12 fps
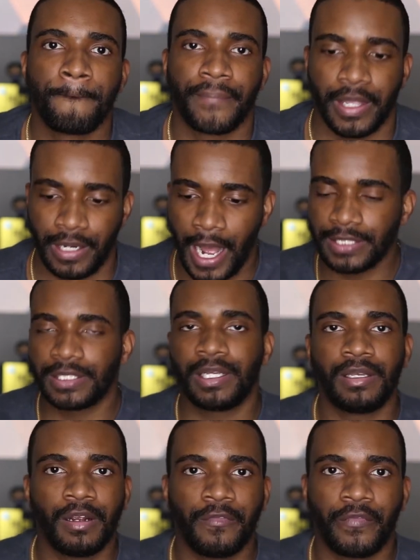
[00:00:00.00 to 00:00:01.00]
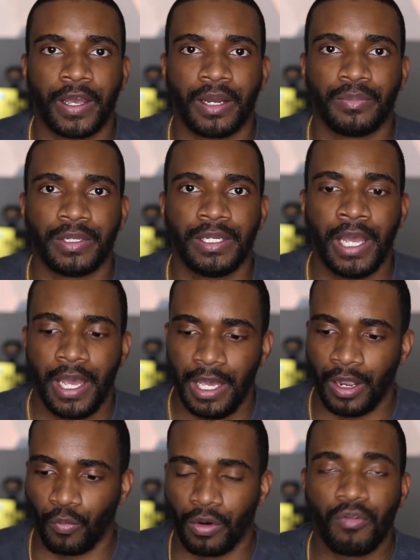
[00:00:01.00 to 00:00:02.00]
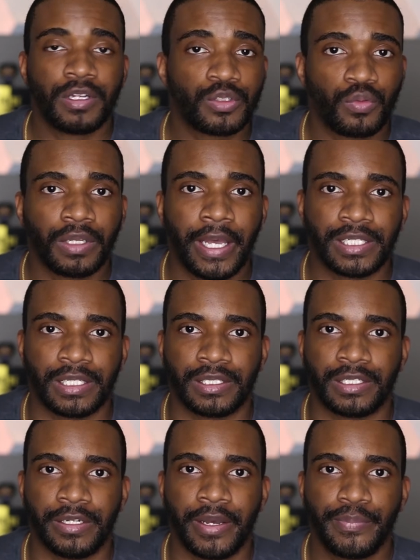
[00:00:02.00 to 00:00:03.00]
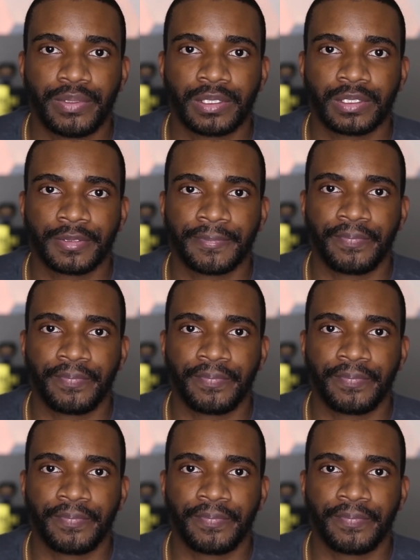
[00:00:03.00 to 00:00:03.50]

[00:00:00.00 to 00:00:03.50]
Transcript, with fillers: you're not seeing your family. It ruins relationships.